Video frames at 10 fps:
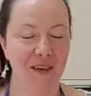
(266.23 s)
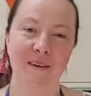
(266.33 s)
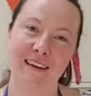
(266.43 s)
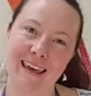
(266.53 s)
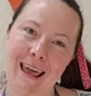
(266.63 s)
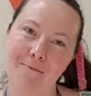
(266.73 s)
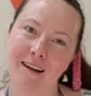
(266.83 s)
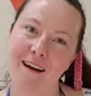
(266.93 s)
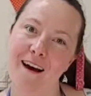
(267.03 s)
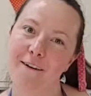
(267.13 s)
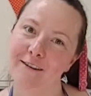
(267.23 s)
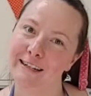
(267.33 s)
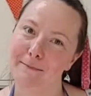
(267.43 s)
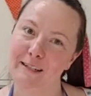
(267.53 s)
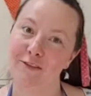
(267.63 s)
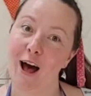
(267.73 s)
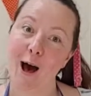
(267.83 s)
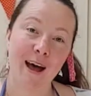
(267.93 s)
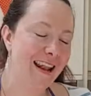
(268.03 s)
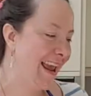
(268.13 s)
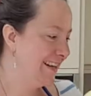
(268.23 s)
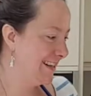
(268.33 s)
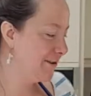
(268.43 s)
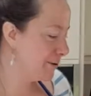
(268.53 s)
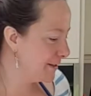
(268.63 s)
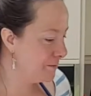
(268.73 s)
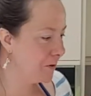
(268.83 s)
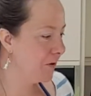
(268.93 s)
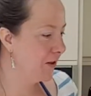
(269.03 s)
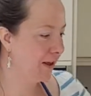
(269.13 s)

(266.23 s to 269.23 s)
You can keep one half for a little bit of art later or some more